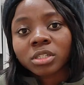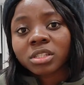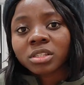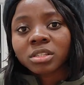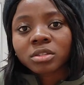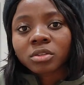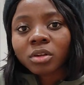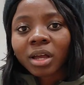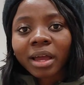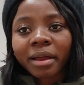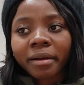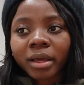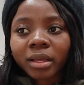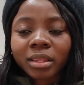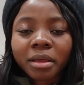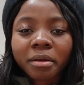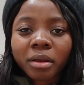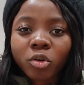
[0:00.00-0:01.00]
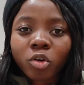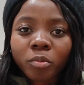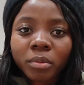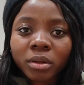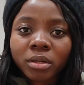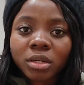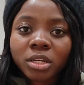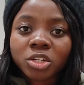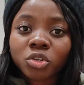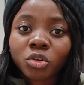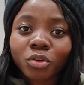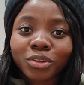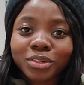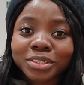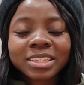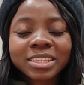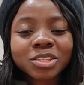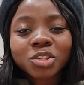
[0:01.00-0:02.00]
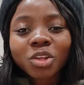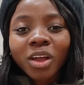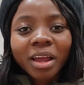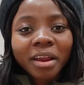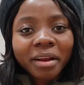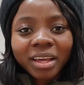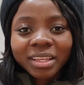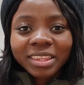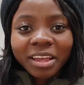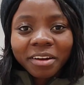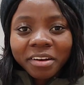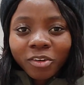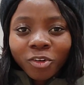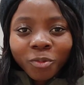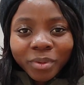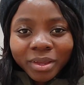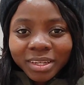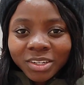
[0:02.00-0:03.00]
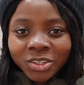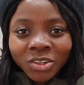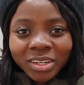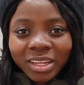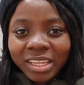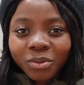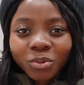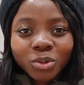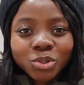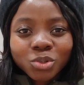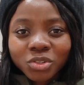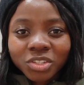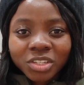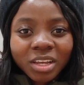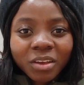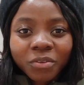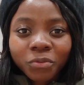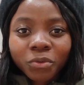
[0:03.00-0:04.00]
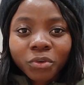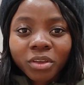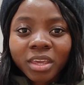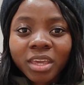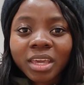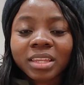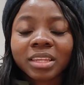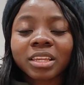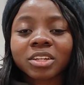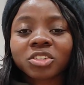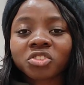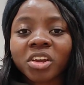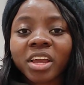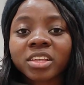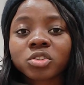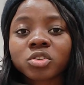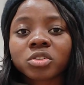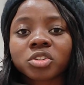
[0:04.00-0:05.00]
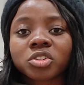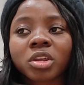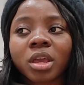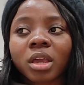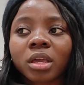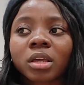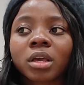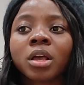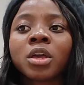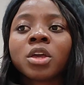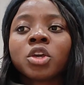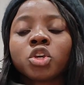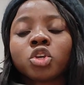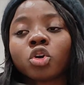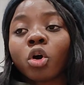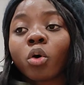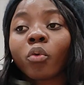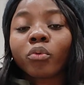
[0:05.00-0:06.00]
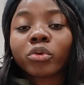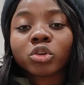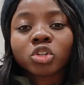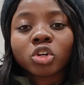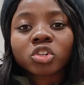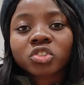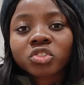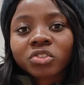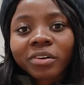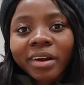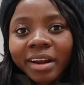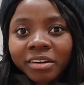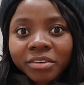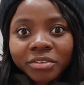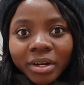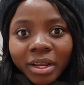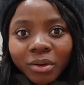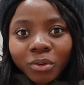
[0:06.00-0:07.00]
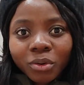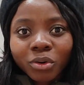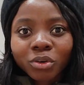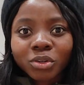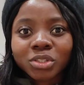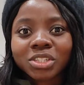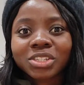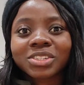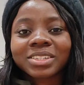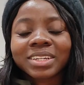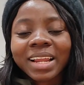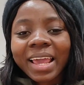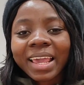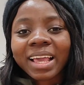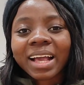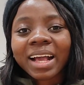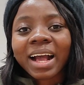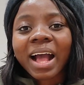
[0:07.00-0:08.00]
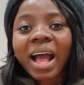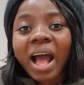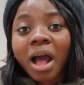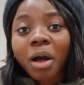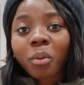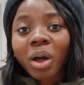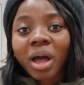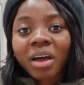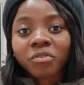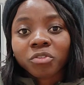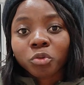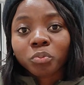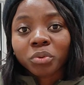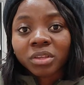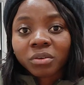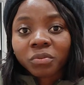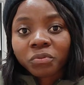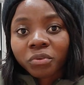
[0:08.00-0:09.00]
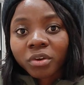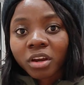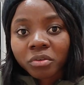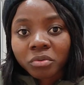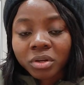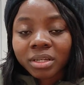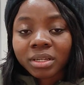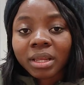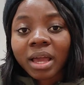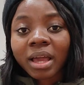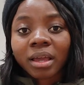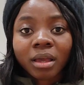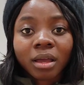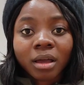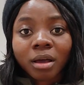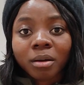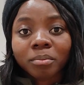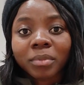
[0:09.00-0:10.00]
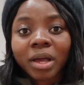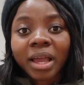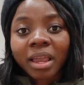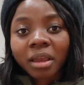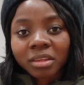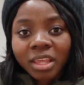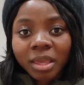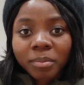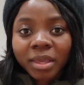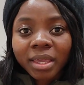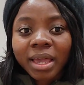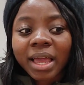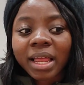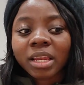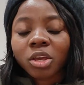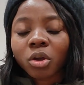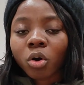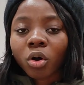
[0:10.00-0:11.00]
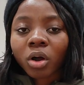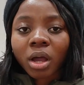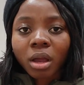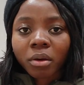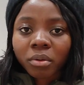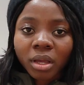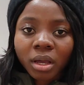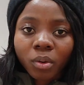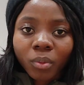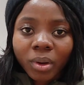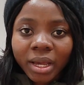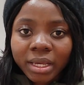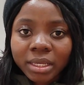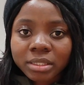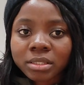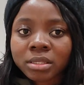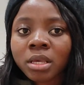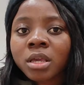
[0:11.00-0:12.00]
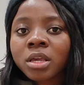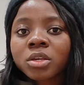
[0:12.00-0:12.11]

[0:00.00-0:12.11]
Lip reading: This is not character recommendation. It's not character recommendation that they want to check for yet. They're trying to check your track record, like how have you been faring academically or career-wise.